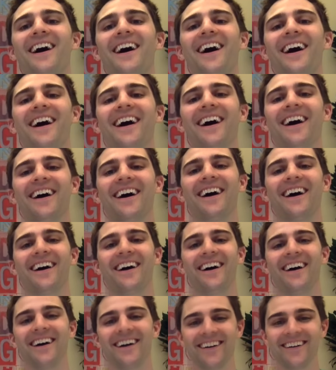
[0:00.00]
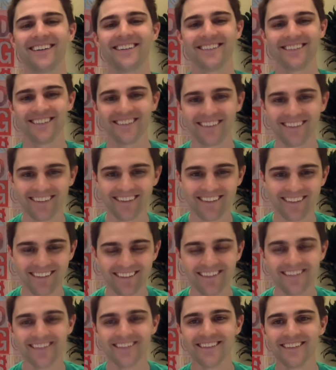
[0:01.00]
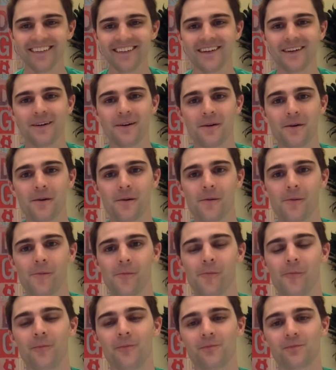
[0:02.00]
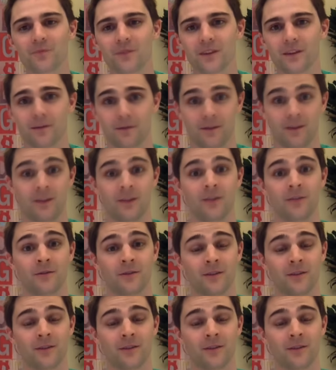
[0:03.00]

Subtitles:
This person isn't speaking.